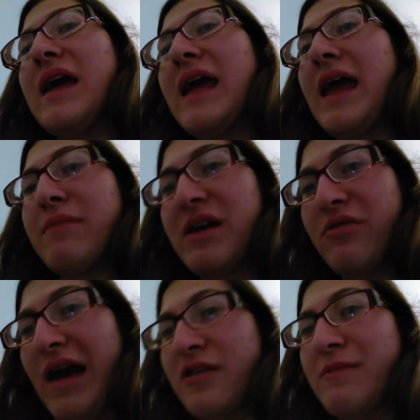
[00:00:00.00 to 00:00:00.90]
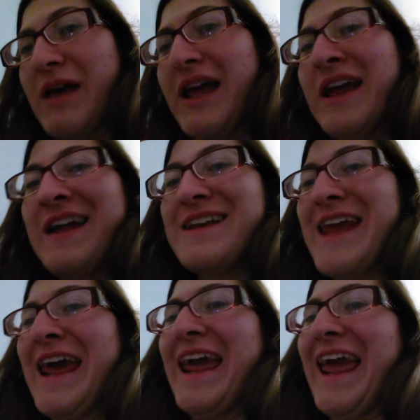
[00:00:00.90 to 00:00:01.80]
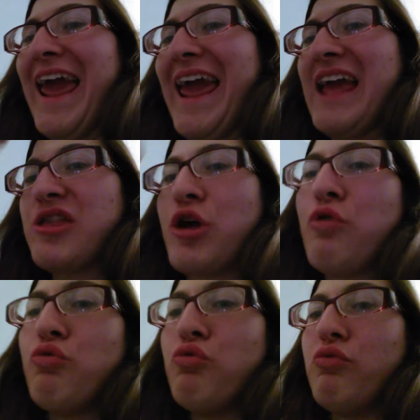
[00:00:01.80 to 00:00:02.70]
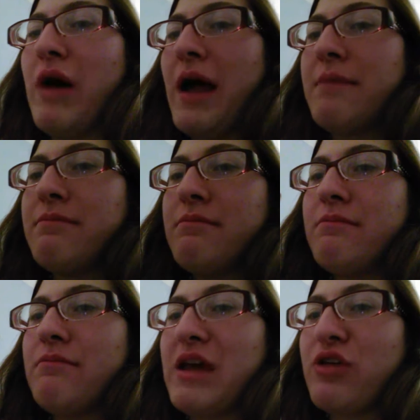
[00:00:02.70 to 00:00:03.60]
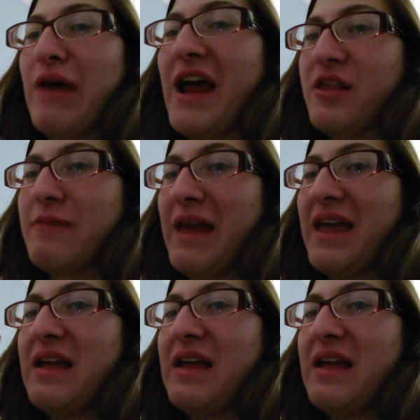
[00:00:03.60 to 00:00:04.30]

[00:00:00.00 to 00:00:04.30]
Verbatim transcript: And my classmate, they hate one my classmate.